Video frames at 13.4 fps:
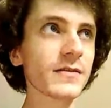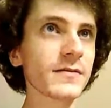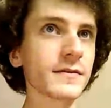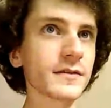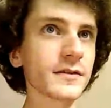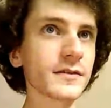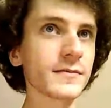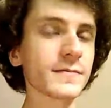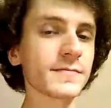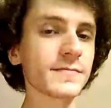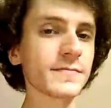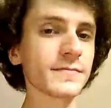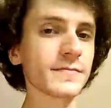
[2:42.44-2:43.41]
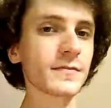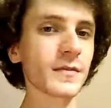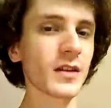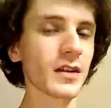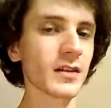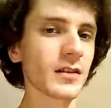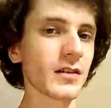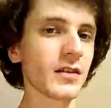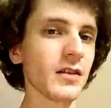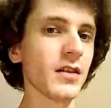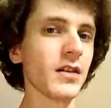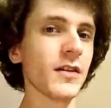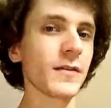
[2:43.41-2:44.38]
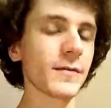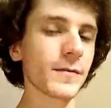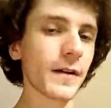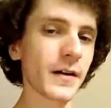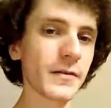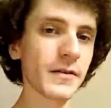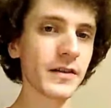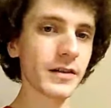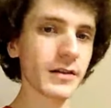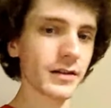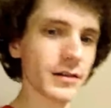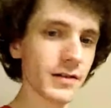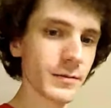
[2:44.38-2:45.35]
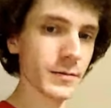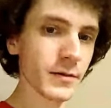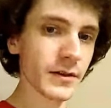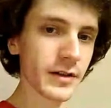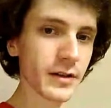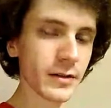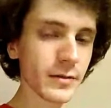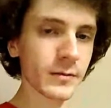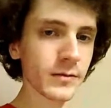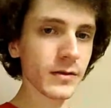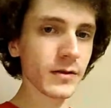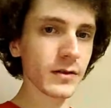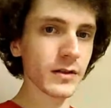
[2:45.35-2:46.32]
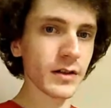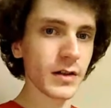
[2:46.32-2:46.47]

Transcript: Um, found a really cool